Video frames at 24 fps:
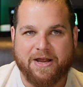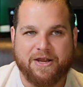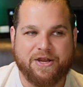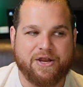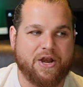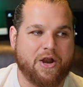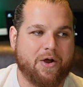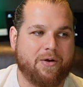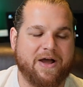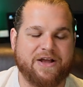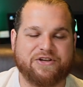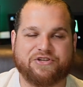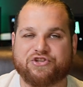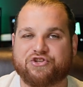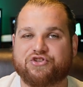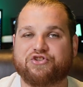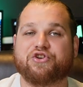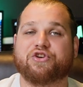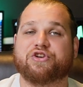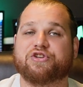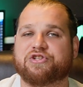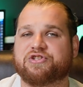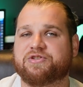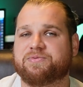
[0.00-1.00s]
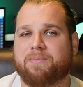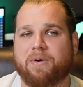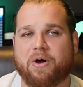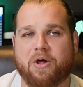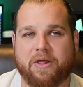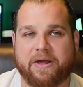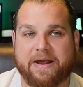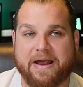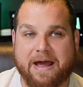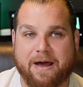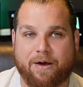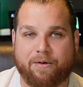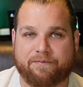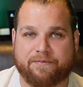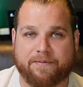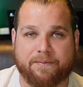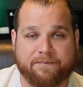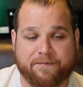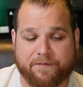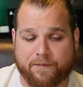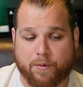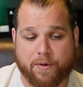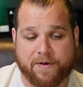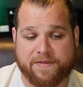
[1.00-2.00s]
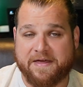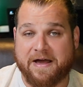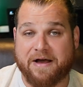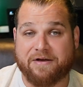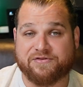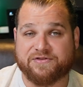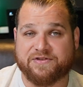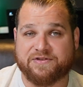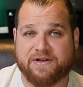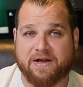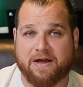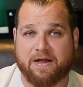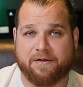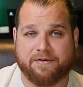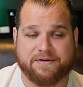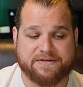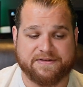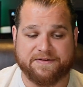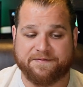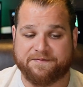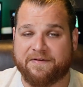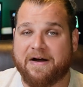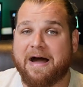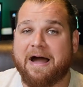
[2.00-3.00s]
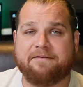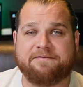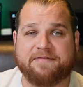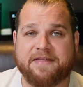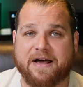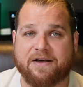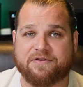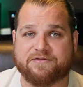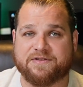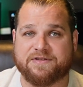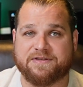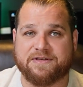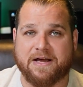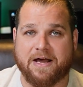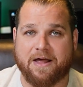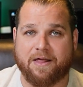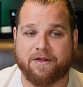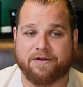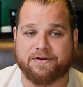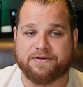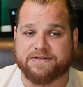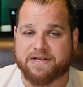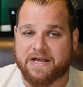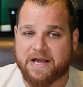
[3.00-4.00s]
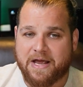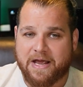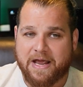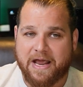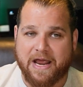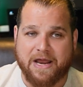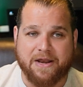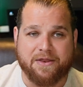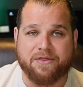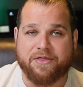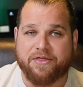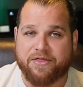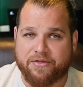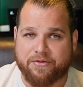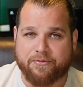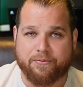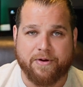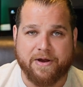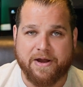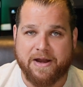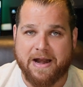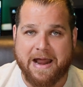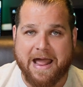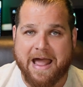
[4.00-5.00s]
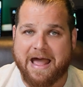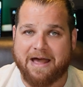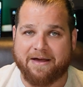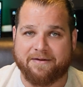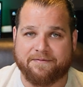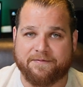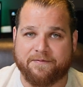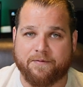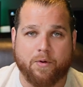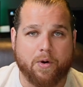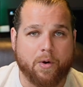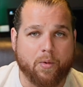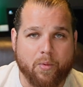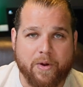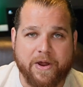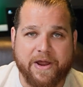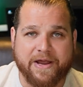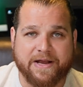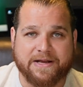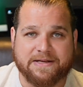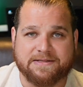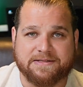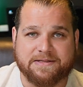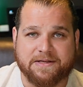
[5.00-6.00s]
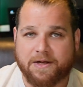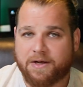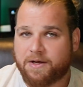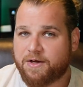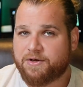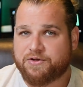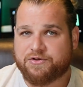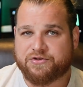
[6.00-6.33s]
You know, I just took a small account from $4,000 to $5,000 in 3.5, 4 weeks.